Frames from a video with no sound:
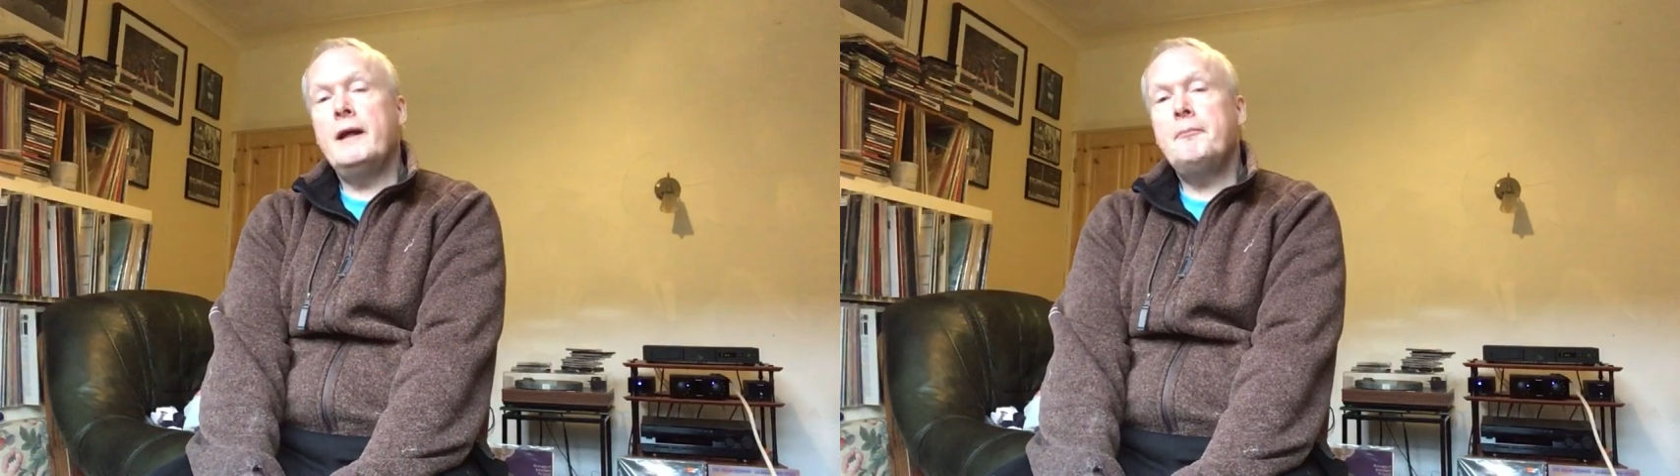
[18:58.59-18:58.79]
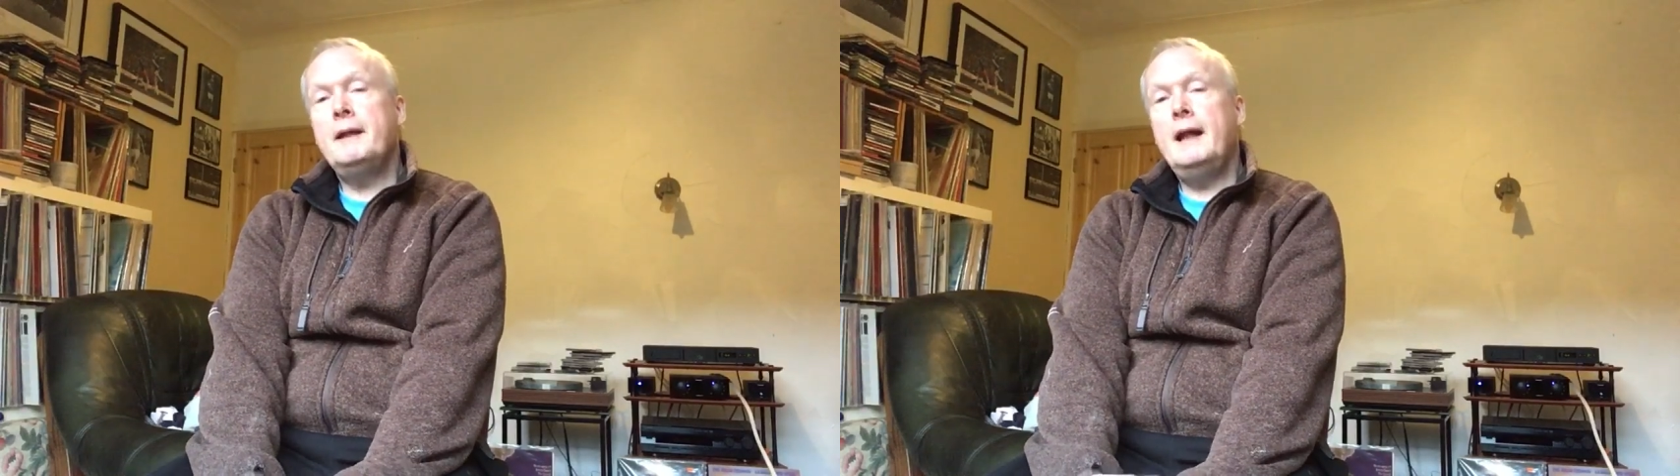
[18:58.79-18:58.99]

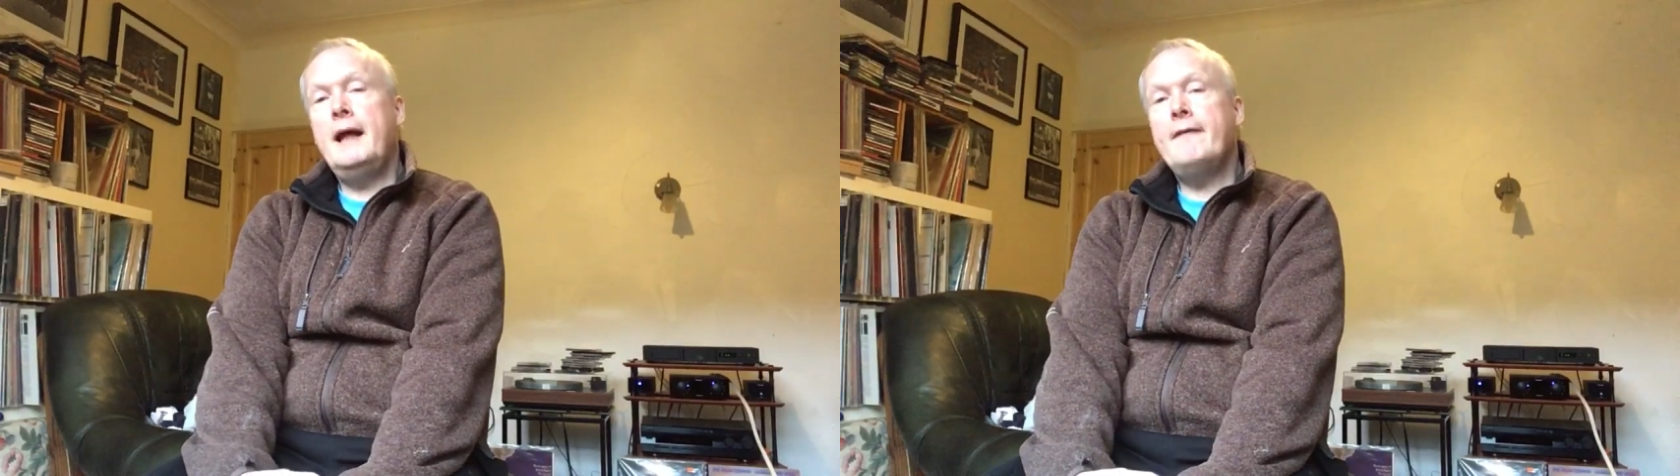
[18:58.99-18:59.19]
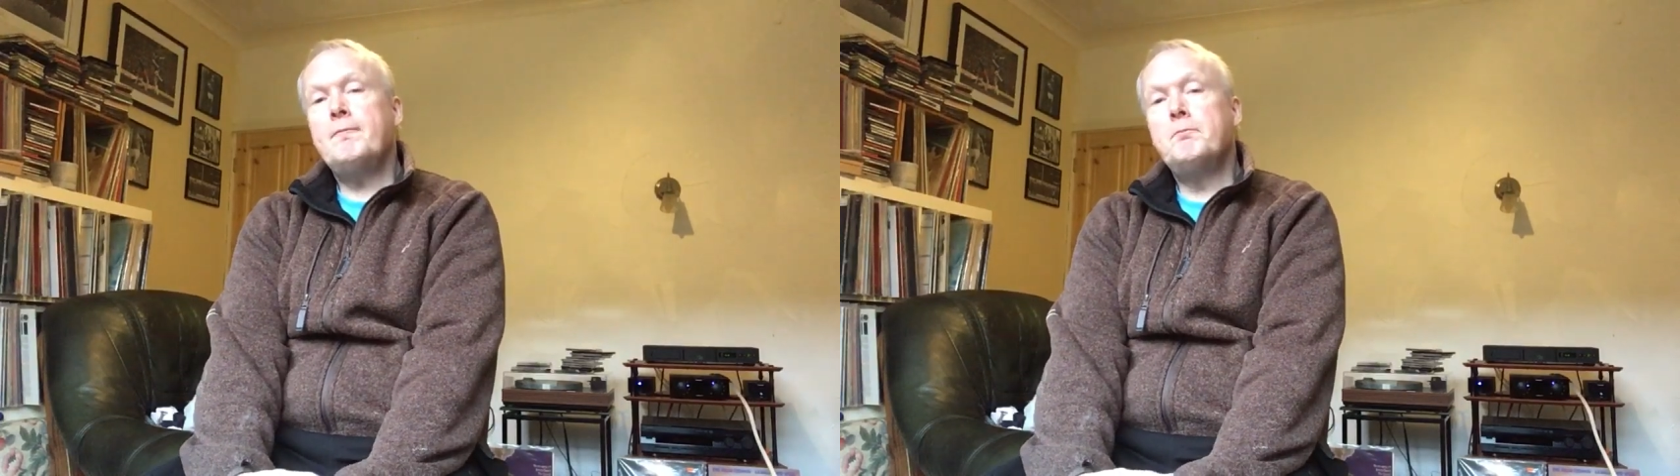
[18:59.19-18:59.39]

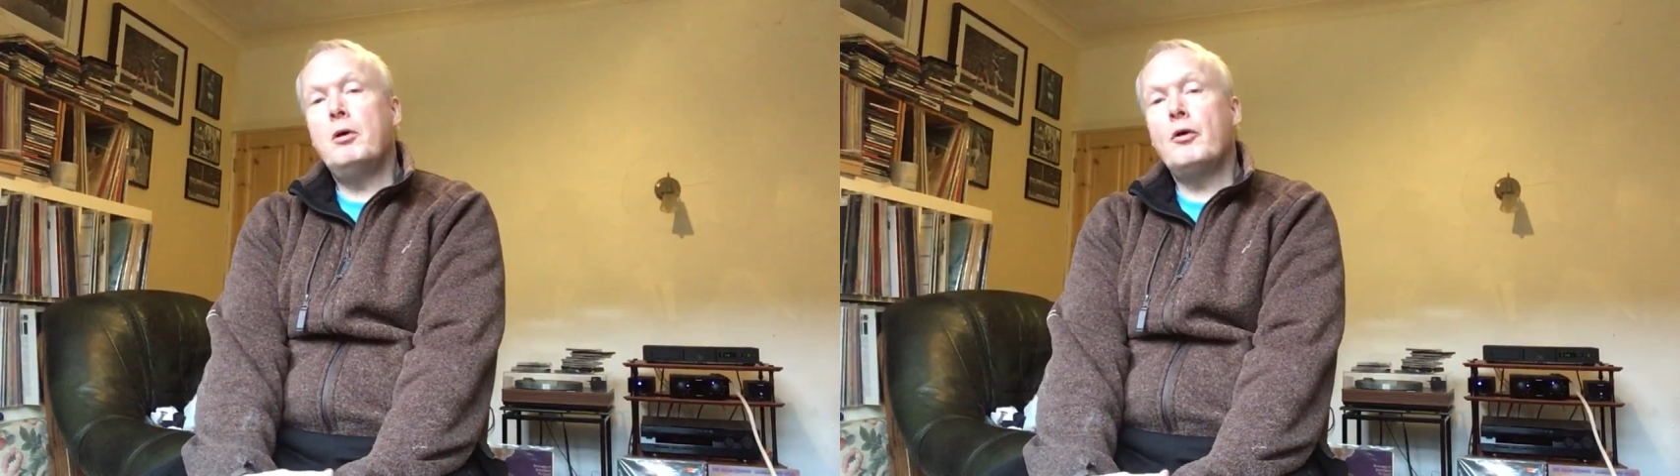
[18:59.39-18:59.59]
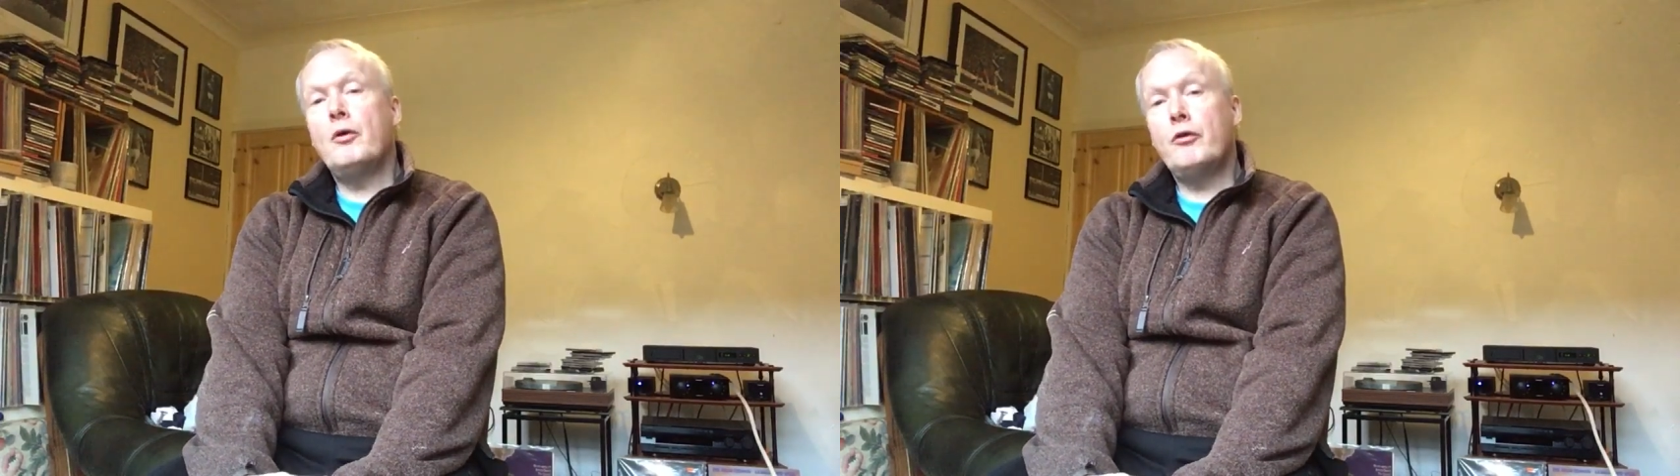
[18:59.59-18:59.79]
MP11
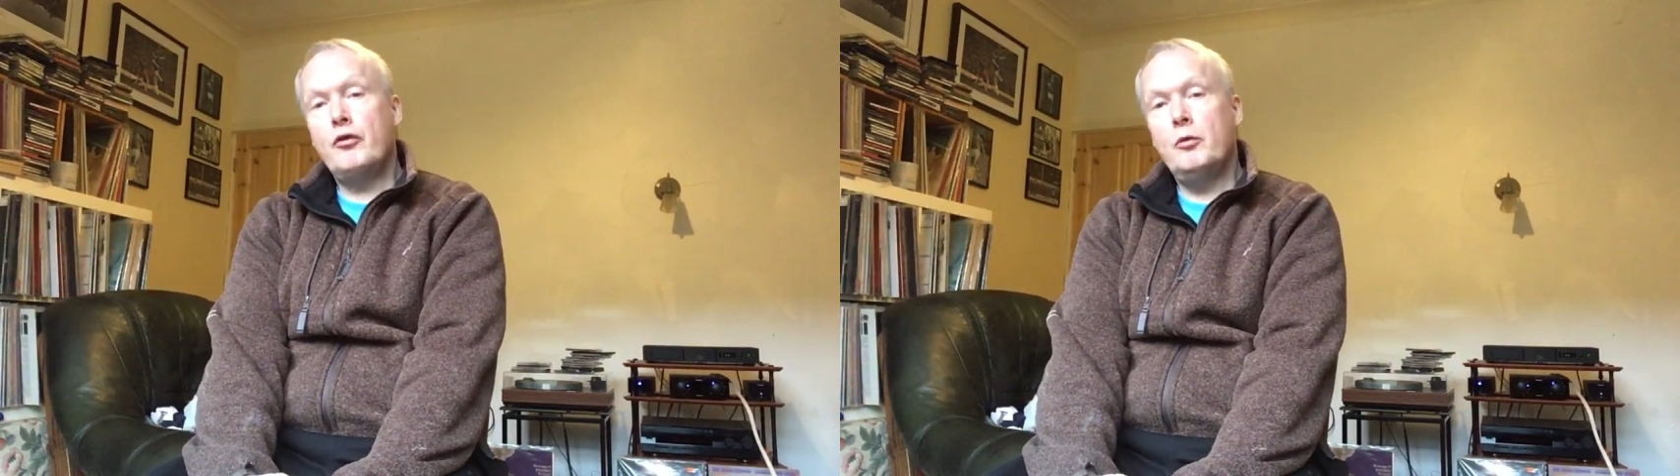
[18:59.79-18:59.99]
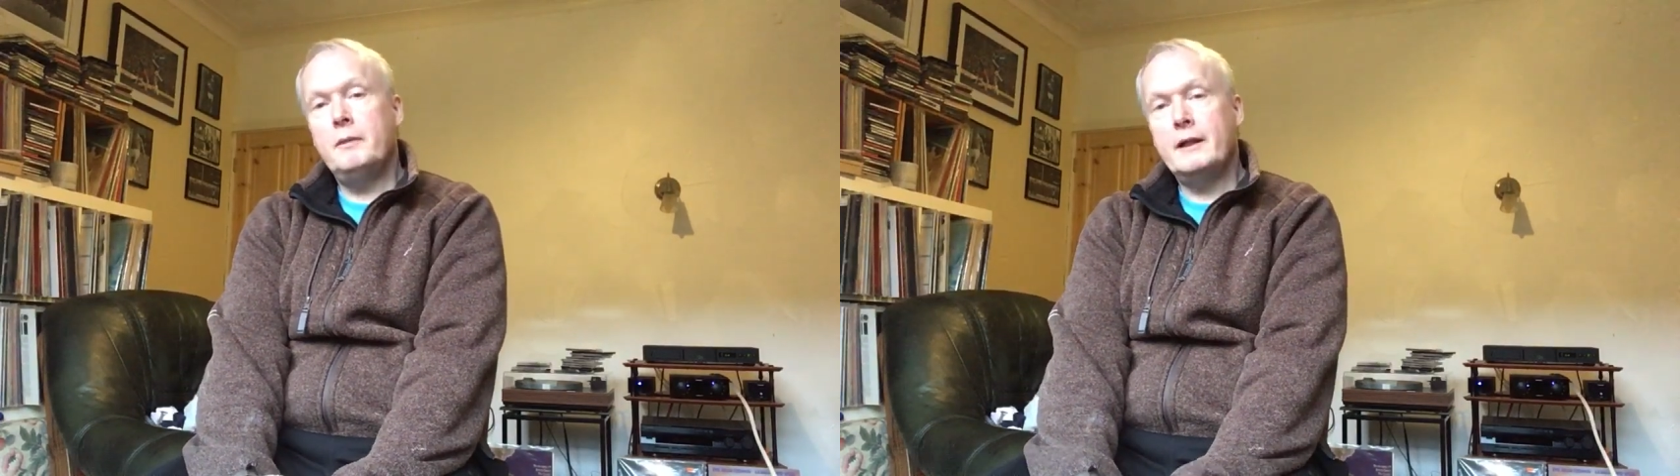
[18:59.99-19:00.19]
boron
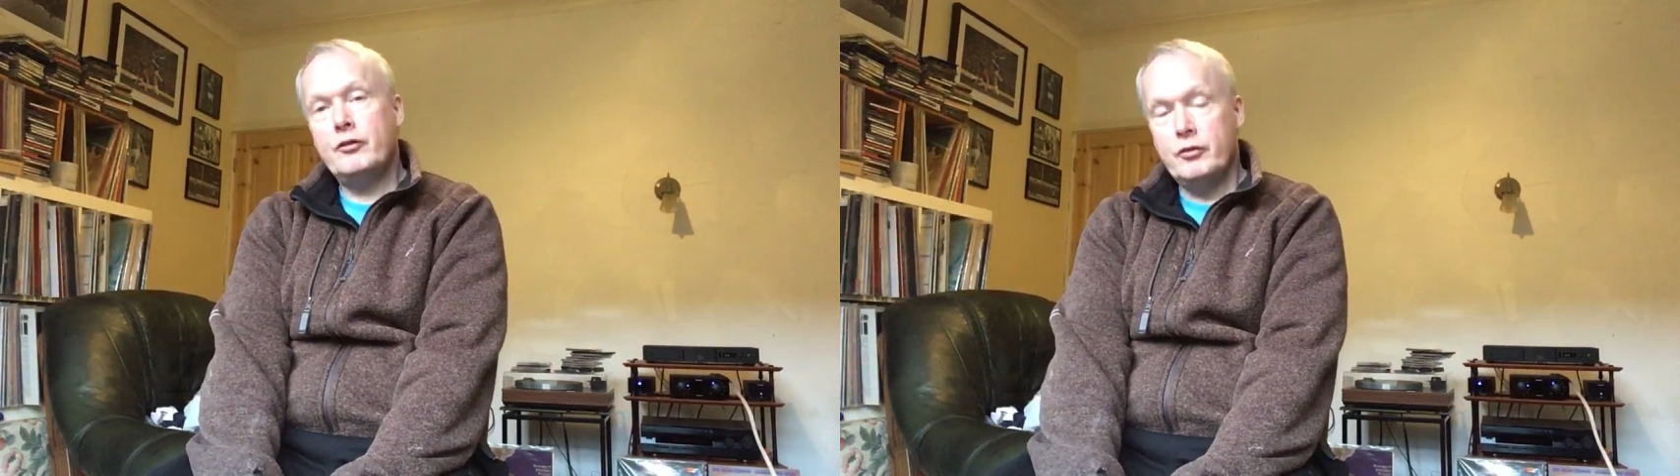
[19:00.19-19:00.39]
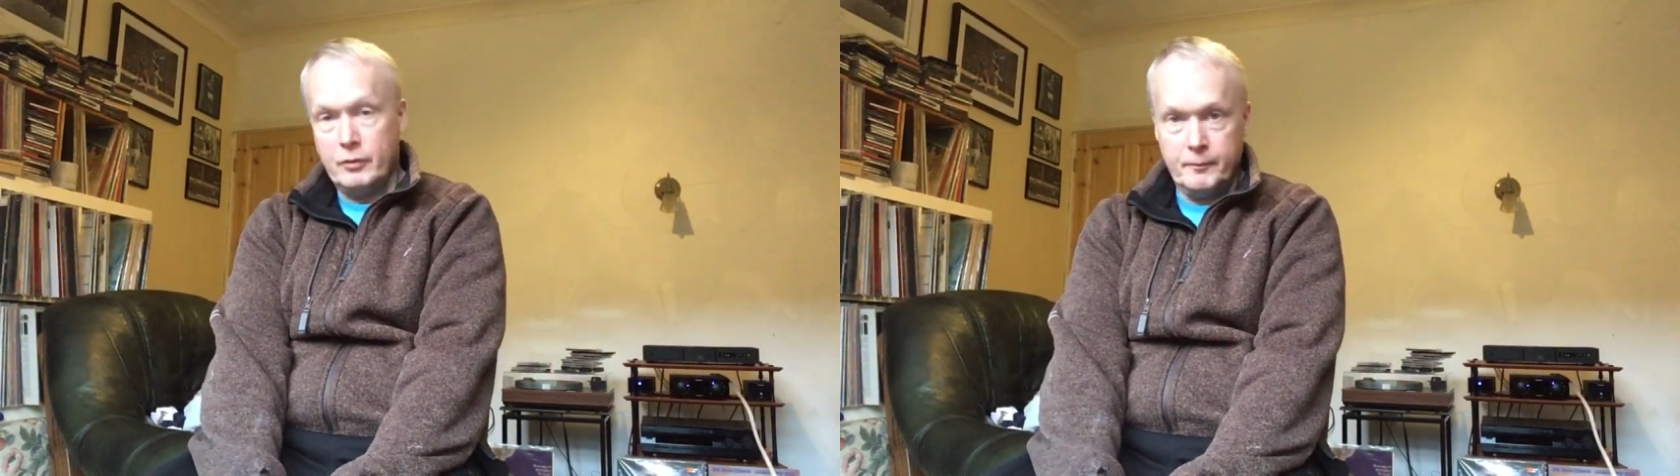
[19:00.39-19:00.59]
so
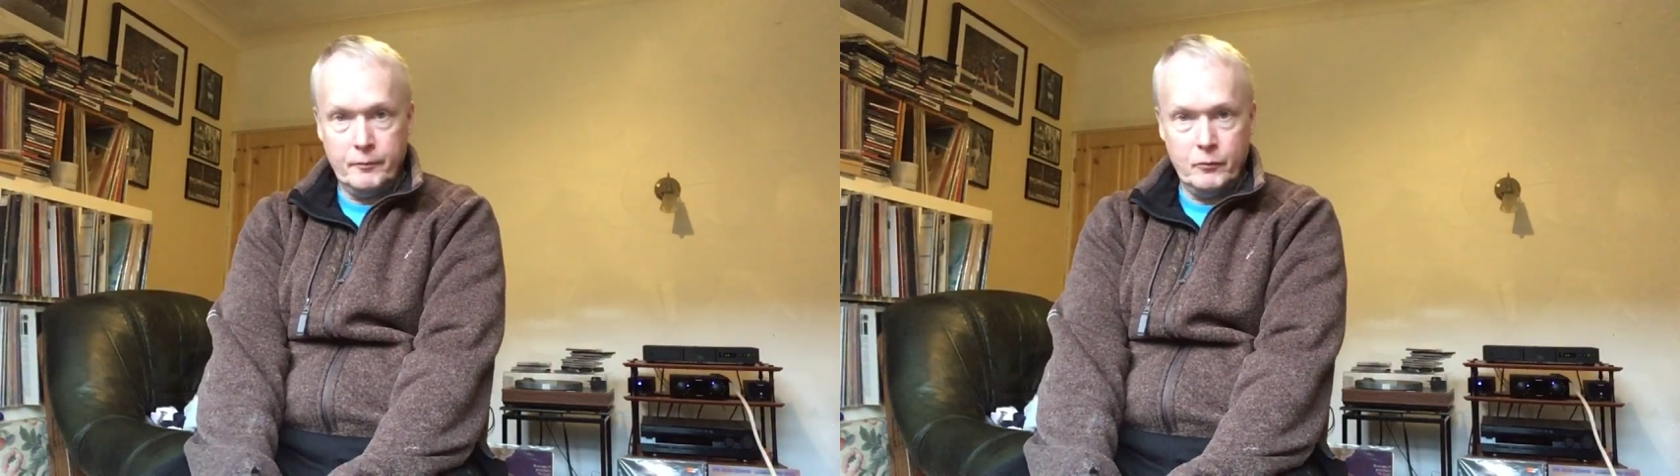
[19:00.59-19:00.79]
much,